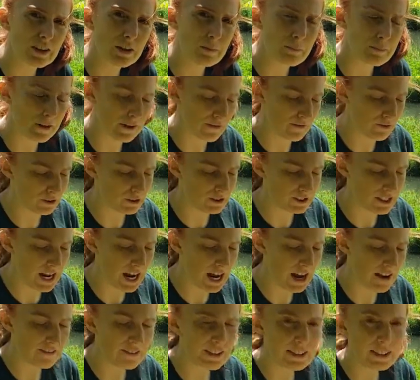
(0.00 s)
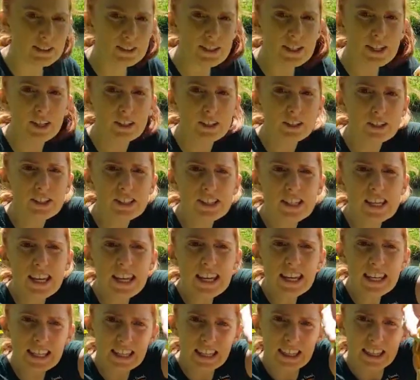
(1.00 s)
that beavers have is their
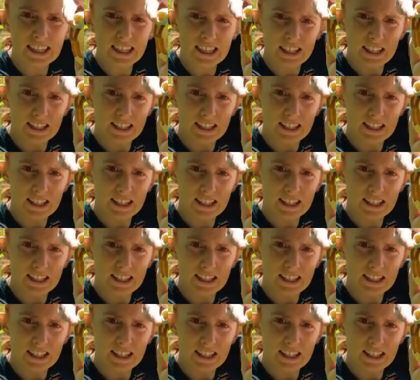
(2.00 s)
teeth.